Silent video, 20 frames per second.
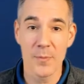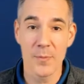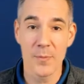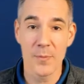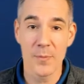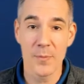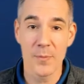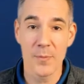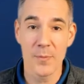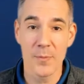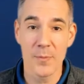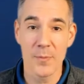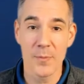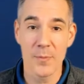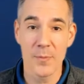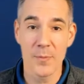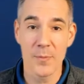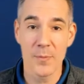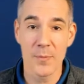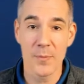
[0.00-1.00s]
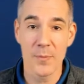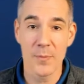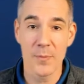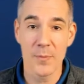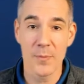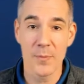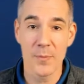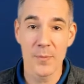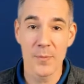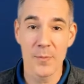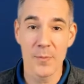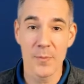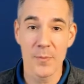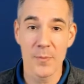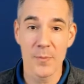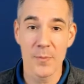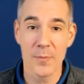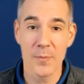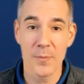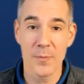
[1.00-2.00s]
the agency leader, to gain
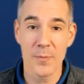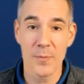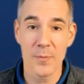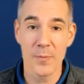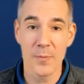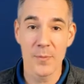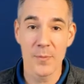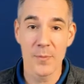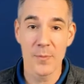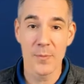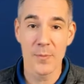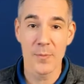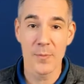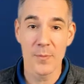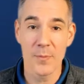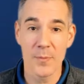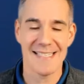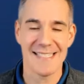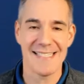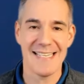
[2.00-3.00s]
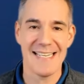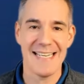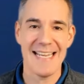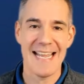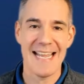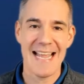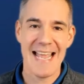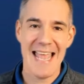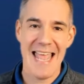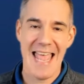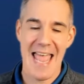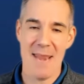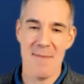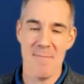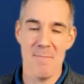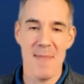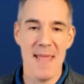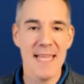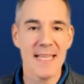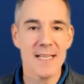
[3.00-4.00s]
clarity, build consistency,
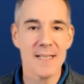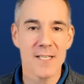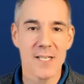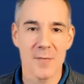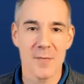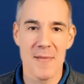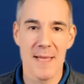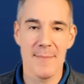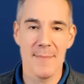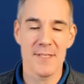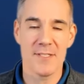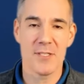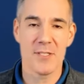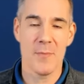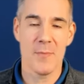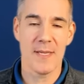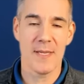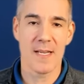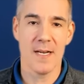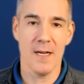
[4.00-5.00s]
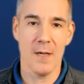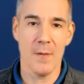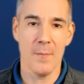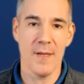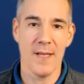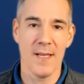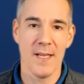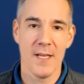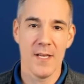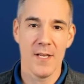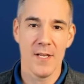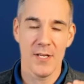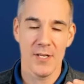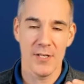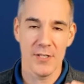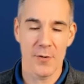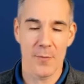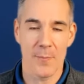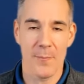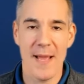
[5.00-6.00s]
and make a commitment to become
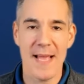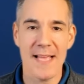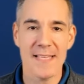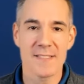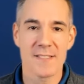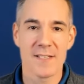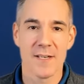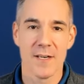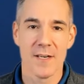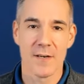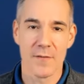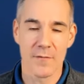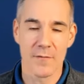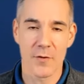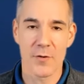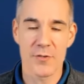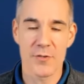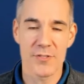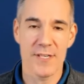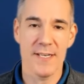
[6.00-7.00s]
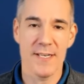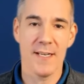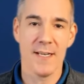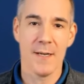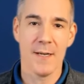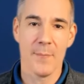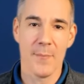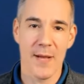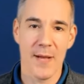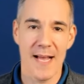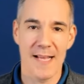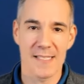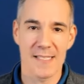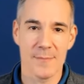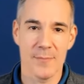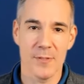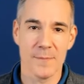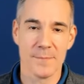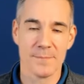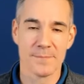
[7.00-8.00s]
your best version
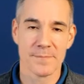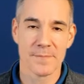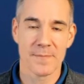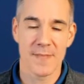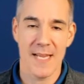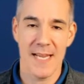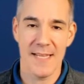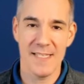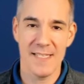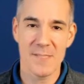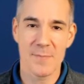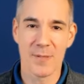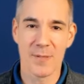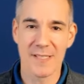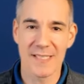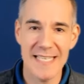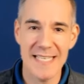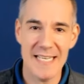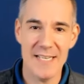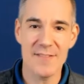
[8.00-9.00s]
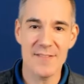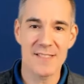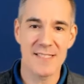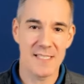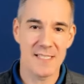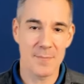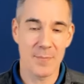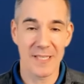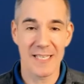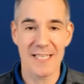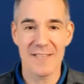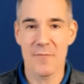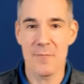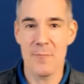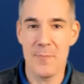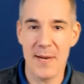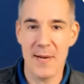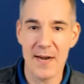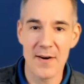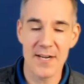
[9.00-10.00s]
possible. And these beliefs, these belief
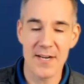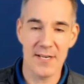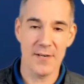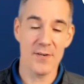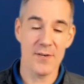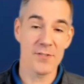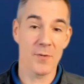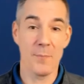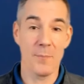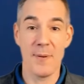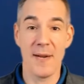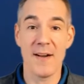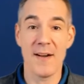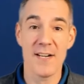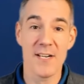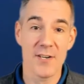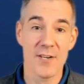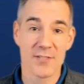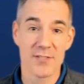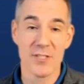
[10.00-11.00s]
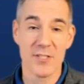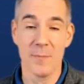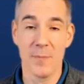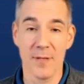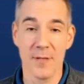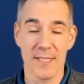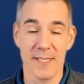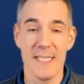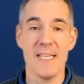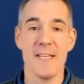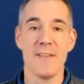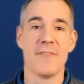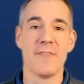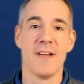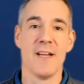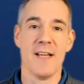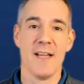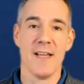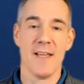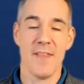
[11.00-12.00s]
barriers or barriers to belief
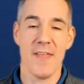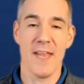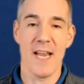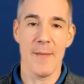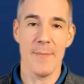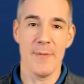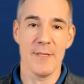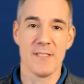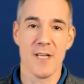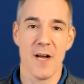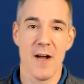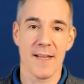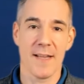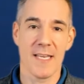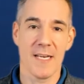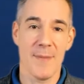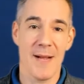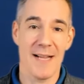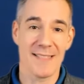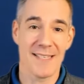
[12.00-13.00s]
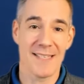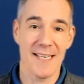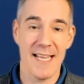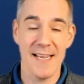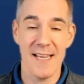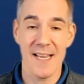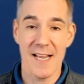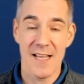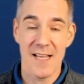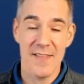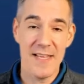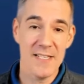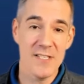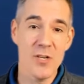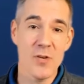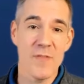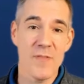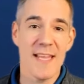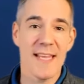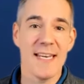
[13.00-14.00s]
that I'll be talking about today, they
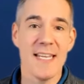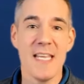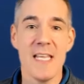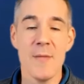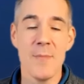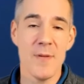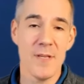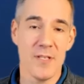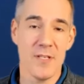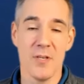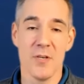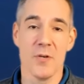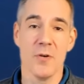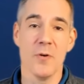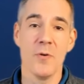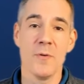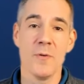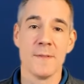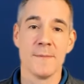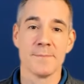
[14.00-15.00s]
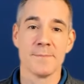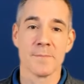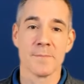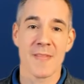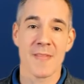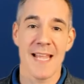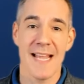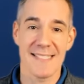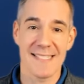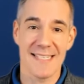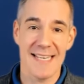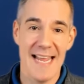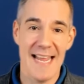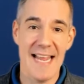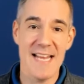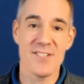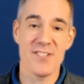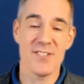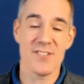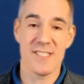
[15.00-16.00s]
do. They inhibit you as an
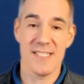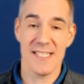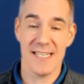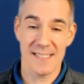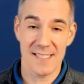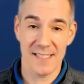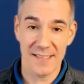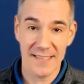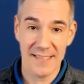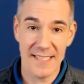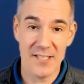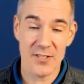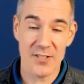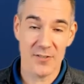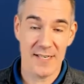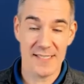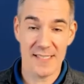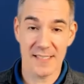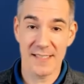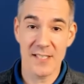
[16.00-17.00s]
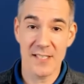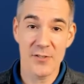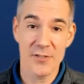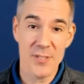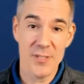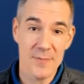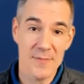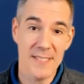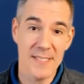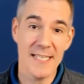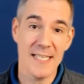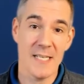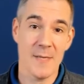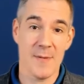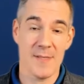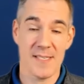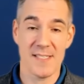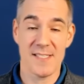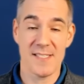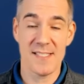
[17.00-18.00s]
agency, as a leader, as a leadership
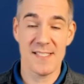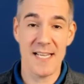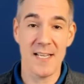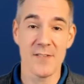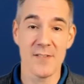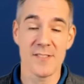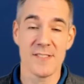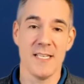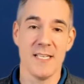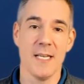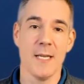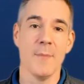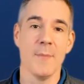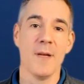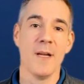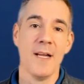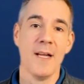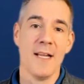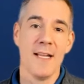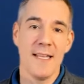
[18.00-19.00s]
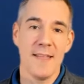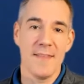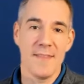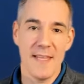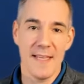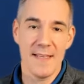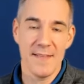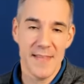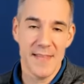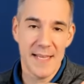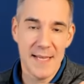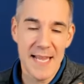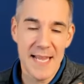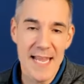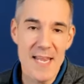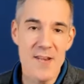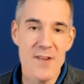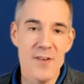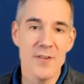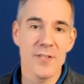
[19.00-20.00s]
team, as a sales team. They, they
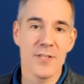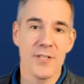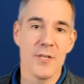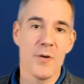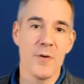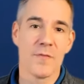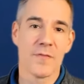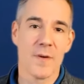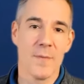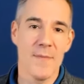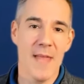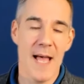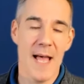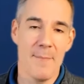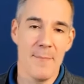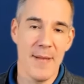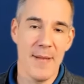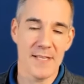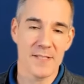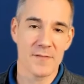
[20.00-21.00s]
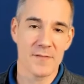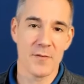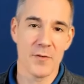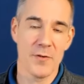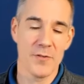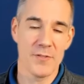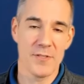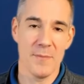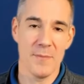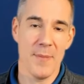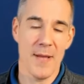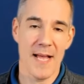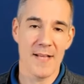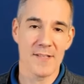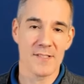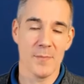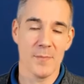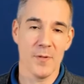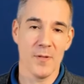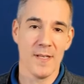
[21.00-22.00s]
hinder you from that best version
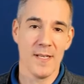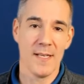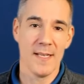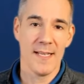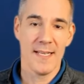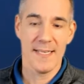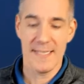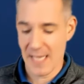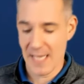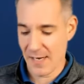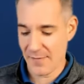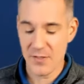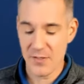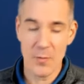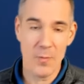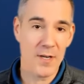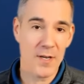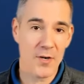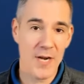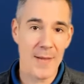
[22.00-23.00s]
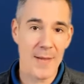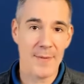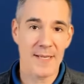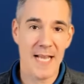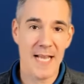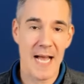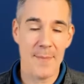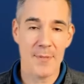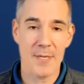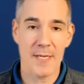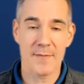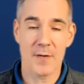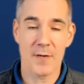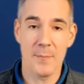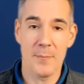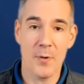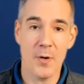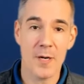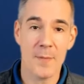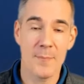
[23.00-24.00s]
possible. Now, if you want to grab a copy of our
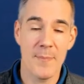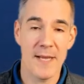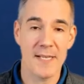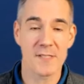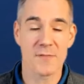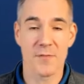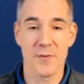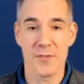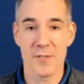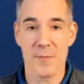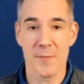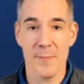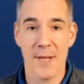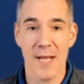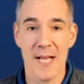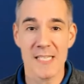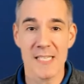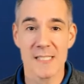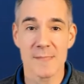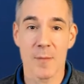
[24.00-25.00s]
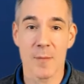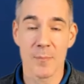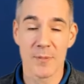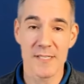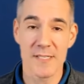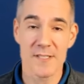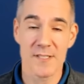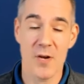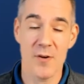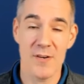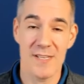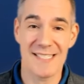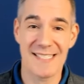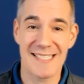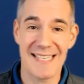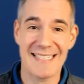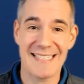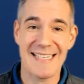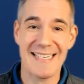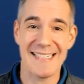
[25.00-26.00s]
book, Best Version Possible, please go to
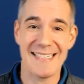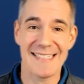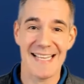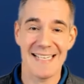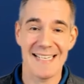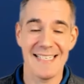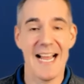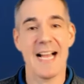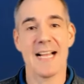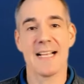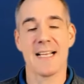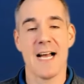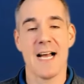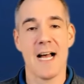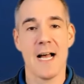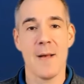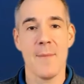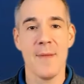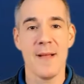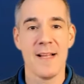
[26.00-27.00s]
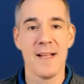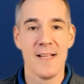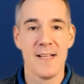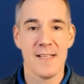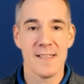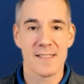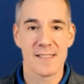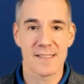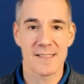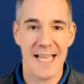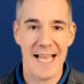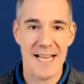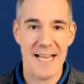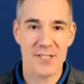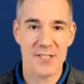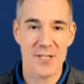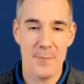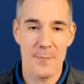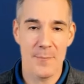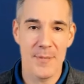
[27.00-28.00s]
sitkins.com
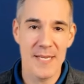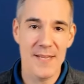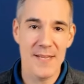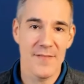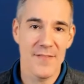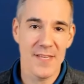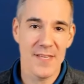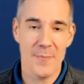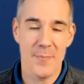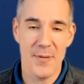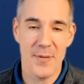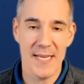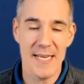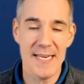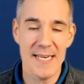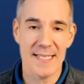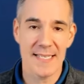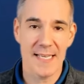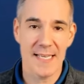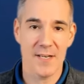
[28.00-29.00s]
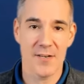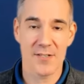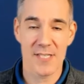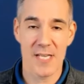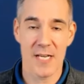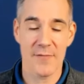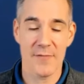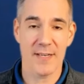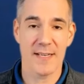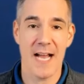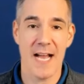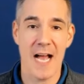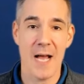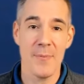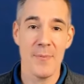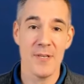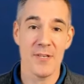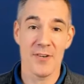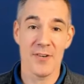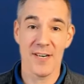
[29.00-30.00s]
slash BVP to get yourself a
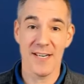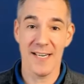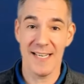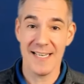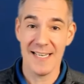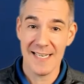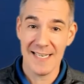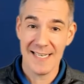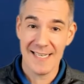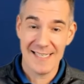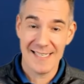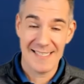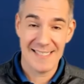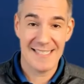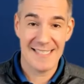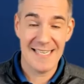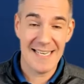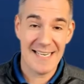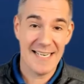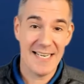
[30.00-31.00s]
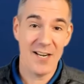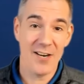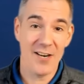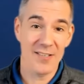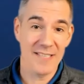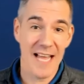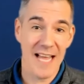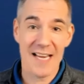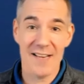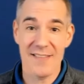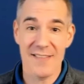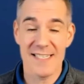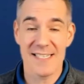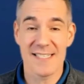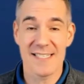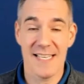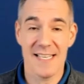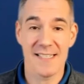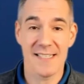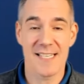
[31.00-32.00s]
copy. You're going to see and hear a lot of
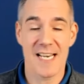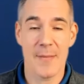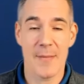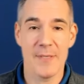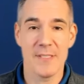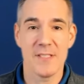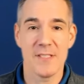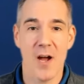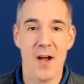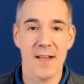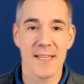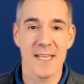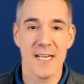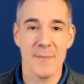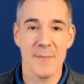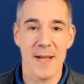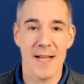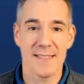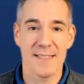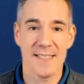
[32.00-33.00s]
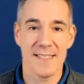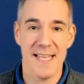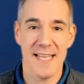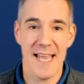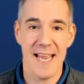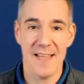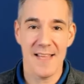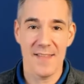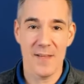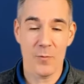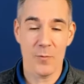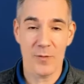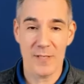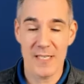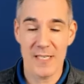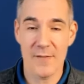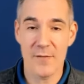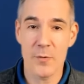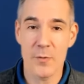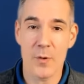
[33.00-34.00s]
these things that I'll be talking about today, and that will
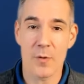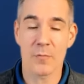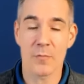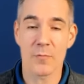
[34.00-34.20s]
give you a